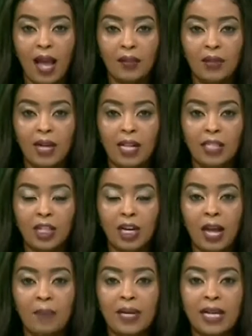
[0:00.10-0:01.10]

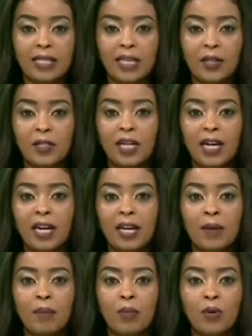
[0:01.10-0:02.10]
Agriculture Cabinet
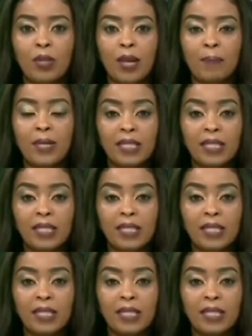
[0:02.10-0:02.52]
Secretary Munya,